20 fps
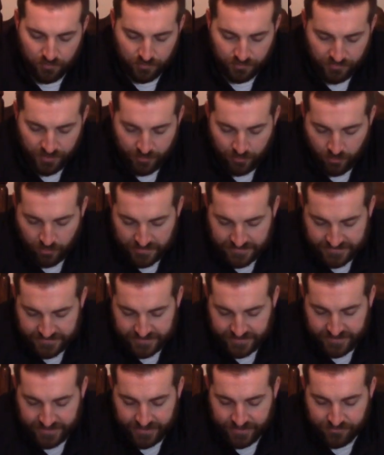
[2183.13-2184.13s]
number one
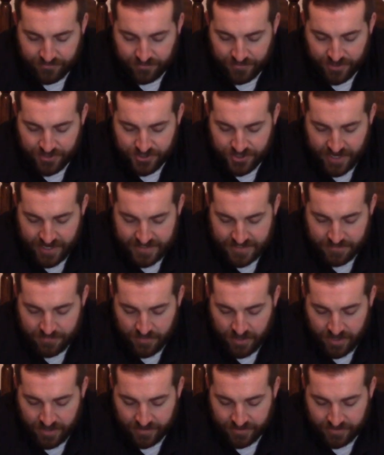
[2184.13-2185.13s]
seed from the
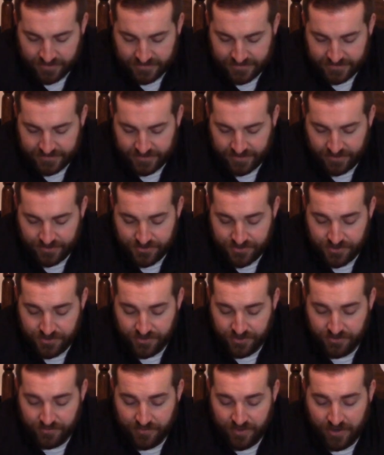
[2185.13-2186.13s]
Ches-Mont
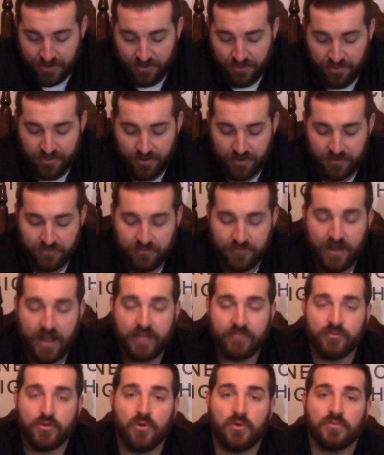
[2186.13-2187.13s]
Junior record 30 and
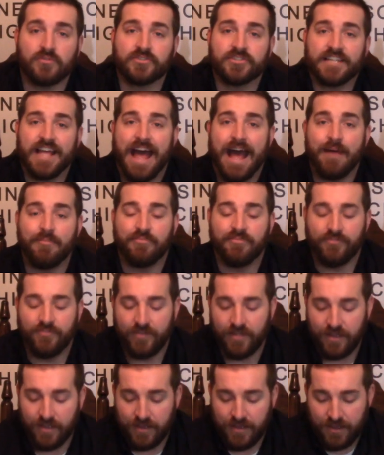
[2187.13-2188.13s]
5, Cole Zapf.
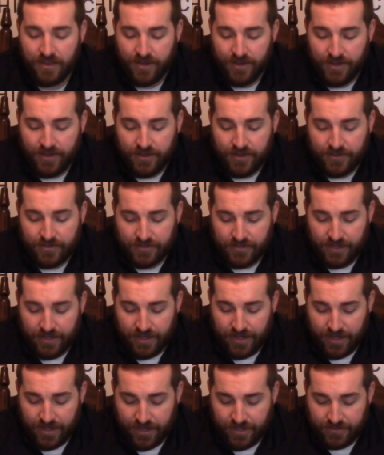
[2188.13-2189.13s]

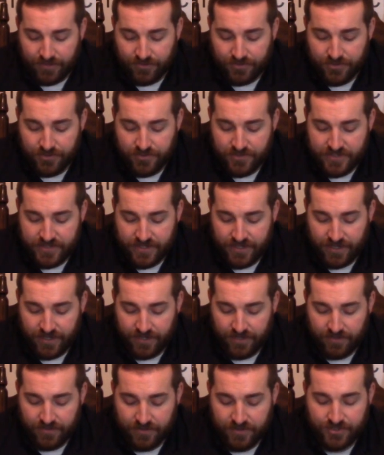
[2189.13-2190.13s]
And the two
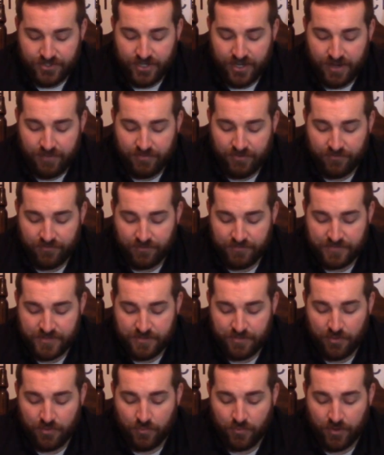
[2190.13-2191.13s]
seed, the champion from
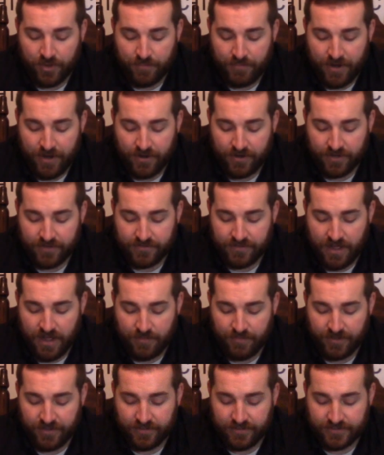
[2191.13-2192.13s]
Suburban One American,
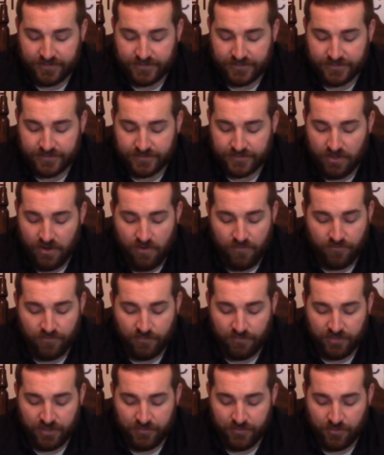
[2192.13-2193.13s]
Tommy DeSisto
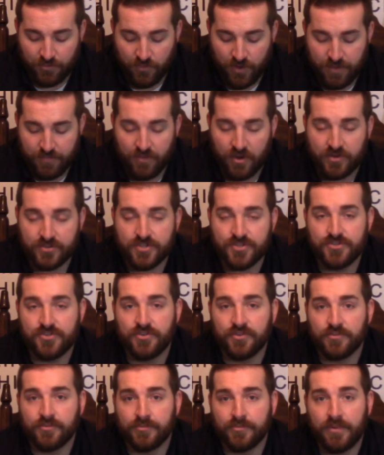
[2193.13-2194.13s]
from Plymouth White Marsh
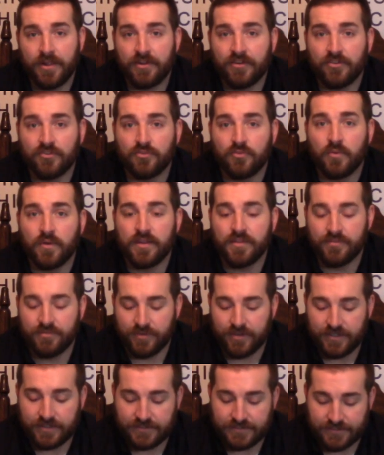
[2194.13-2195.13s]
Junior, with a record of
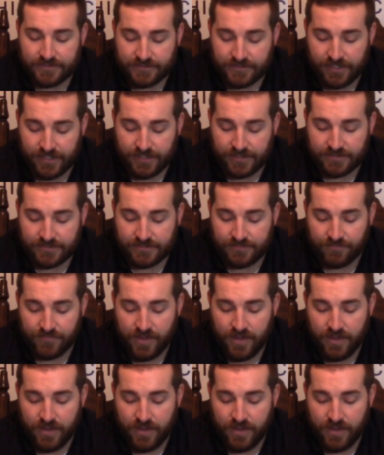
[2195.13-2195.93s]
23 and 6.